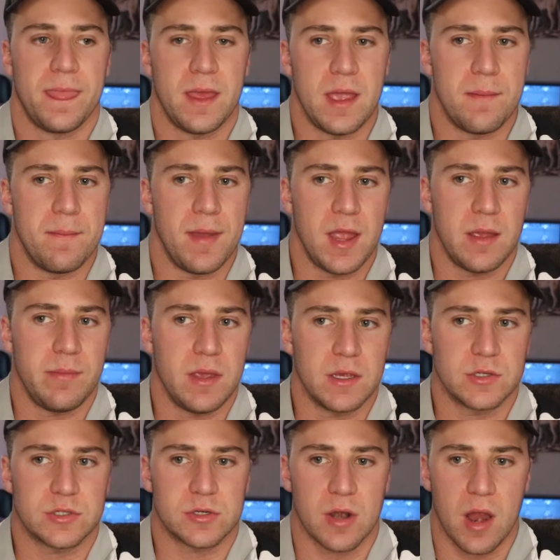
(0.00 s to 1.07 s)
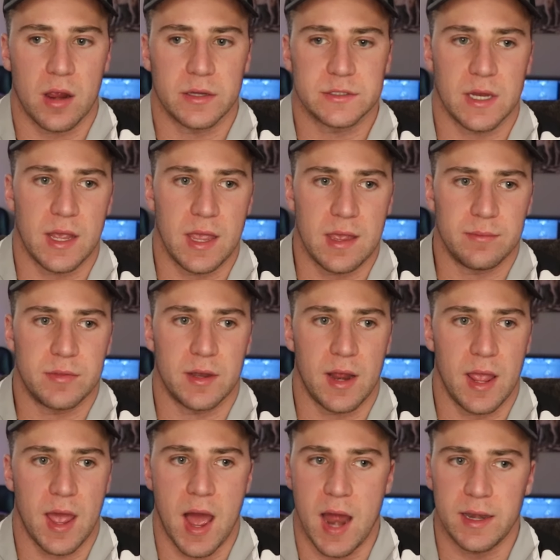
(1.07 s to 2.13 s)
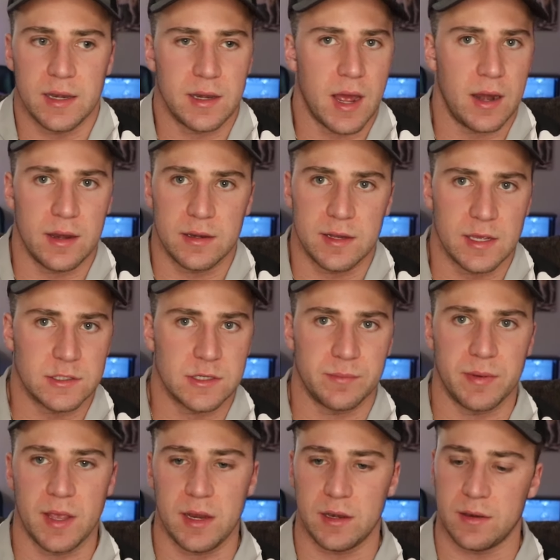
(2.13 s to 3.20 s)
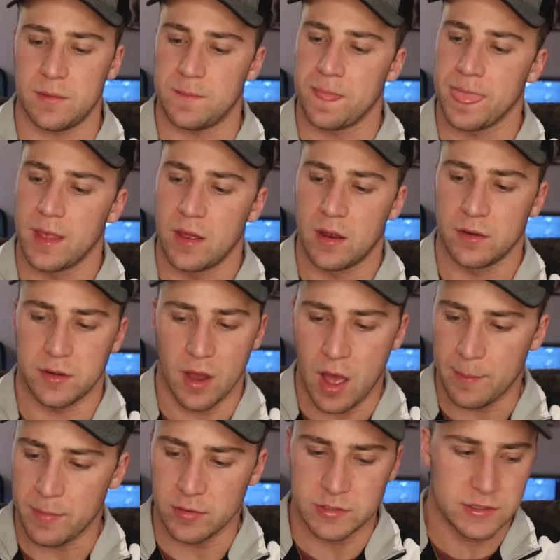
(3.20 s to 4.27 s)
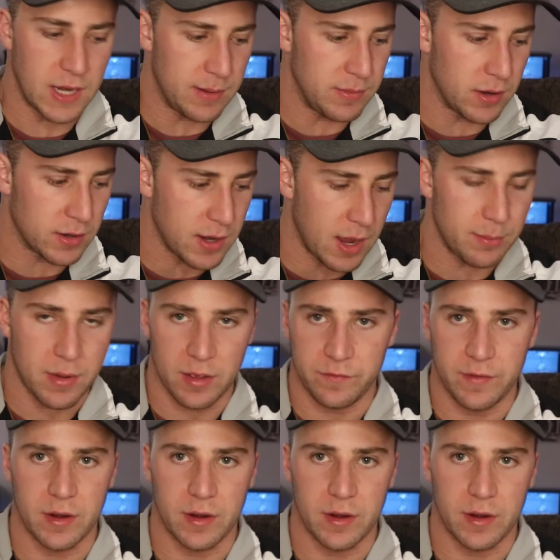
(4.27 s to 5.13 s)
it made me as strong as I am today. I did not anticipate and almost damn near cut my